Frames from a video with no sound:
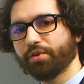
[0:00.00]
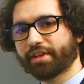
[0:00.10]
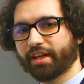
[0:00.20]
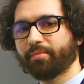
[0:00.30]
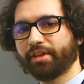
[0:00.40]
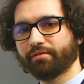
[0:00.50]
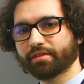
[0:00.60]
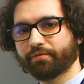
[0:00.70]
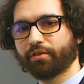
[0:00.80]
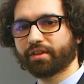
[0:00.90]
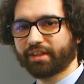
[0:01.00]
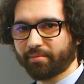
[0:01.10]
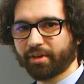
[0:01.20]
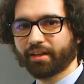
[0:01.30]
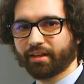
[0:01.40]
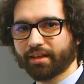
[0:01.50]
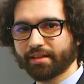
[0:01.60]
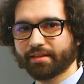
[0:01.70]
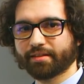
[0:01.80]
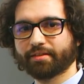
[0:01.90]
which can be used for timing
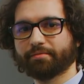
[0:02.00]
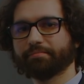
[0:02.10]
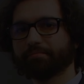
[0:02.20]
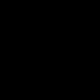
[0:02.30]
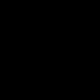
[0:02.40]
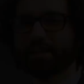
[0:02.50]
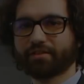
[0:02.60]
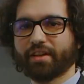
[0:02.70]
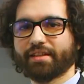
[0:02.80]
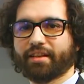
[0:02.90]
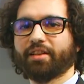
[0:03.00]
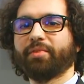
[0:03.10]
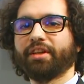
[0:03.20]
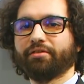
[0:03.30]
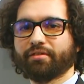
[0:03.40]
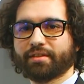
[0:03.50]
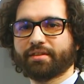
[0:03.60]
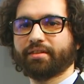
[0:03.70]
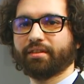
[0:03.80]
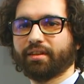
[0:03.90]
analysis. LuxTrace can be
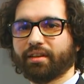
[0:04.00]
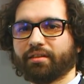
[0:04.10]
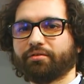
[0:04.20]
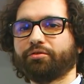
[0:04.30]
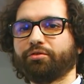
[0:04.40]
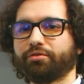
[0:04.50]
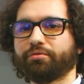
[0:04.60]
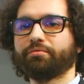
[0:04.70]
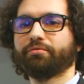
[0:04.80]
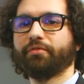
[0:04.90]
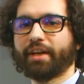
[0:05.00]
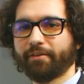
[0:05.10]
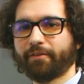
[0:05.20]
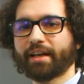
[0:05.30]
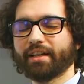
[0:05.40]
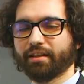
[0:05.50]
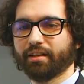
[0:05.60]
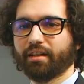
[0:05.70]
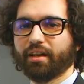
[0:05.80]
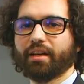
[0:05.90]
used uh, to verify
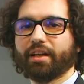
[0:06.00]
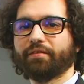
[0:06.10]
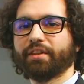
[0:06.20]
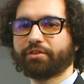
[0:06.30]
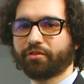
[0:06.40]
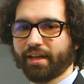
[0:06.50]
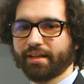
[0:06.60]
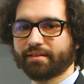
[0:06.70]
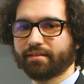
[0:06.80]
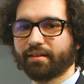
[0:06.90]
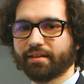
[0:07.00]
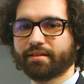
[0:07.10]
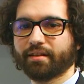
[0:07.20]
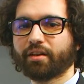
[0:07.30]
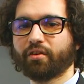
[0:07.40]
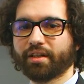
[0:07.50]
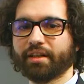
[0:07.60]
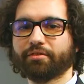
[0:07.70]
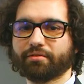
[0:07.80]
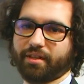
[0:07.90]
if the trace is
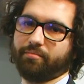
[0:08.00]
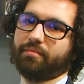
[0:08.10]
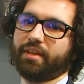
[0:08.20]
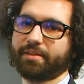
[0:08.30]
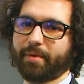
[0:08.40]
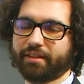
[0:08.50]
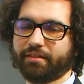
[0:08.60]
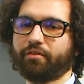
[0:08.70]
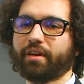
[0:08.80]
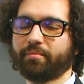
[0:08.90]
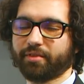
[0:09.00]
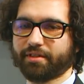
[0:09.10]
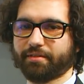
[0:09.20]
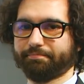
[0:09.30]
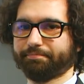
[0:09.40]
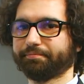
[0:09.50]
according to some expected requirements.